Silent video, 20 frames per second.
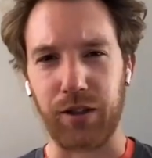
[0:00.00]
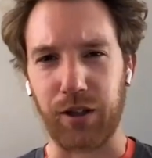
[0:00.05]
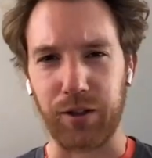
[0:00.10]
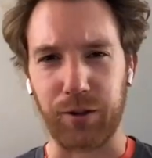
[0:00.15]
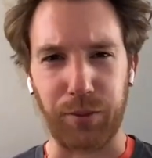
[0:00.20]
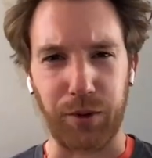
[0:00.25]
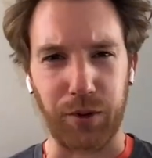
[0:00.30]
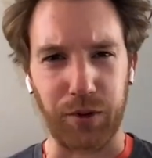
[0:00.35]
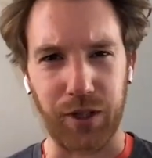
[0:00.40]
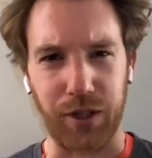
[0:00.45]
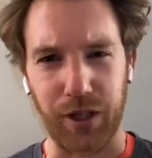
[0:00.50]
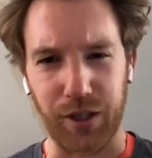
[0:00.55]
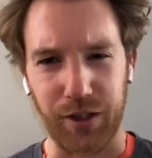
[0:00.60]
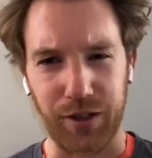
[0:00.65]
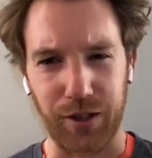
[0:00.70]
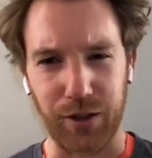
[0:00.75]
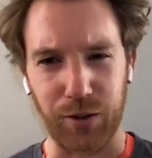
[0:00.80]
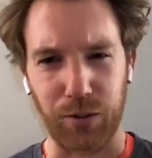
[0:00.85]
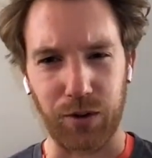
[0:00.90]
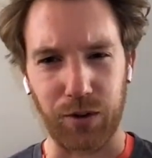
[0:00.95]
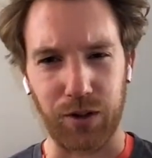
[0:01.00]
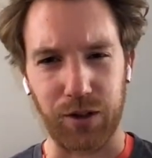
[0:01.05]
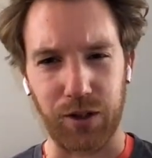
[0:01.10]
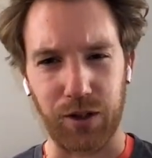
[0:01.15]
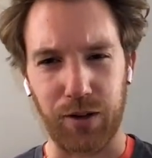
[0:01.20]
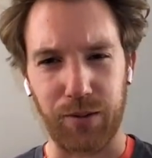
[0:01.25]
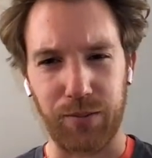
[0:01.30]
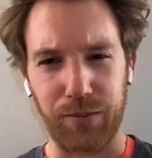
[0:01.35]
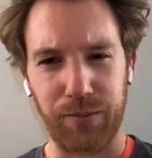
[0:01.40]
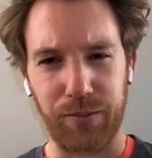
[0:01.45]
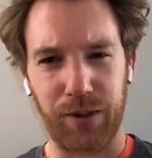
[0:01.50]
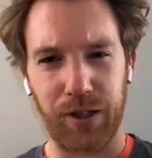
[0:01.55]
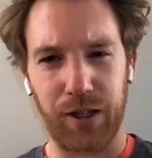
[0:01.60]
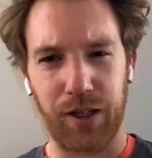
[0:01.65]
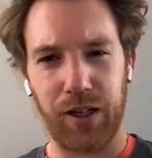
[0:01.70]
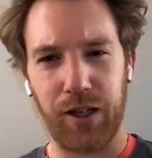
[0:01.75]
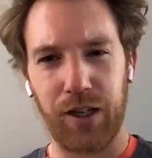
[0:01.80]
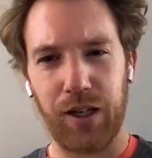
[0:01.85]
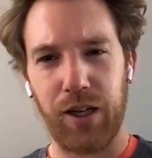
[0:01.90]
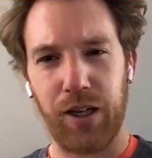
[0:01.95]
that's mutating all the time.
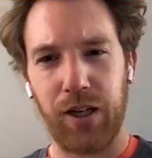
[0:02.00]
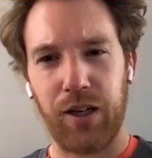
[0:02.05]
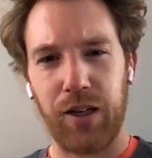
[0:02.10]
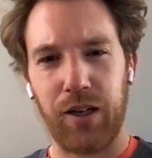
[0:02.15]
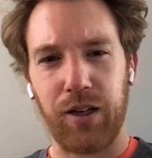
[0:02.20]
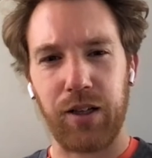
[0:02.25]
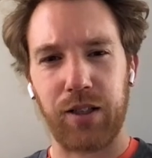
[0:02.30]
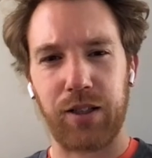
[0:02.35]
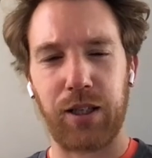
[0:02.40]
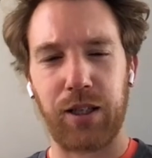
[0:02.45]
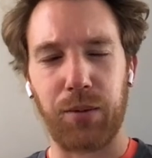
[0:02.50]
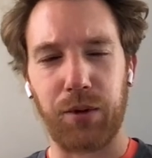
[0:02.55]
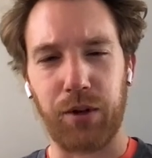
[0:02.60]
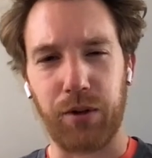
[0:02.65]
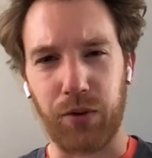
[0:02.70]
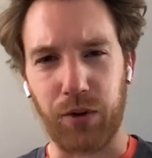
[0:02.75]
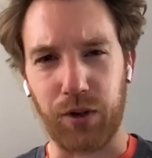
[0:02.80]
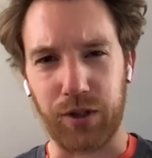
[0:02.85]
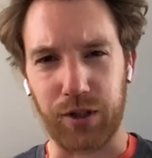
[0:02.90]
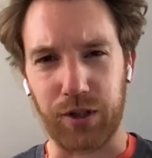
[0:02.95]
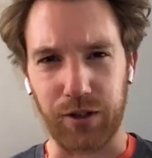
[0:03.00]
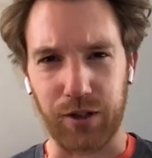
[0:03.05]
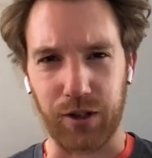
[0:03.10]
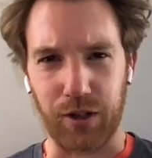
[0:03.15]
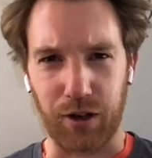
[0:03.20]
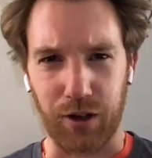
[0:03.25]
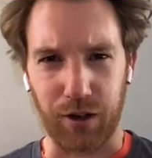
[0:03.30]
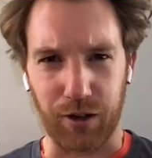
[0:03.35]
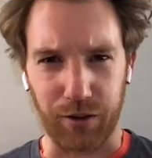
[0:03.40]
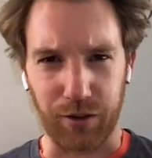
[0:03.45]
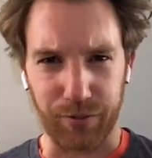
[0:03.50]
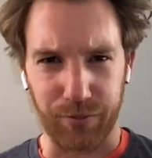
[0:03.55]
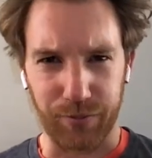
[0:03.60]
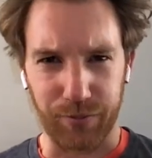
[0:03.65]
Some of the voices are